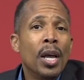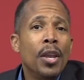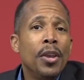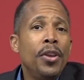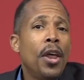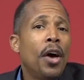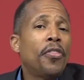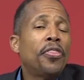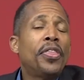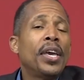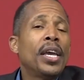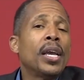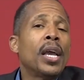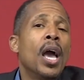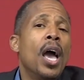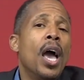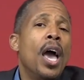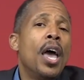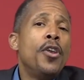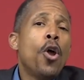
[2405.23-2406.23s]
Nothing
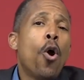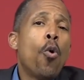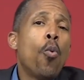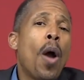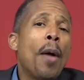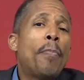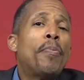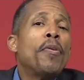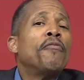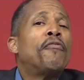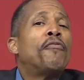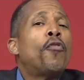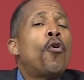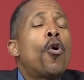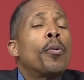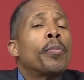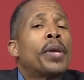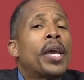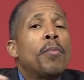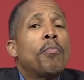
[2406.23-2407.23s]
and no weapon
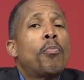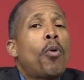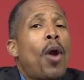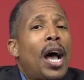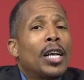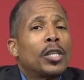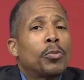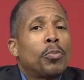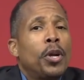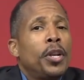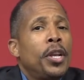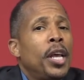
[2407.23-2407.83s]
form can prosper,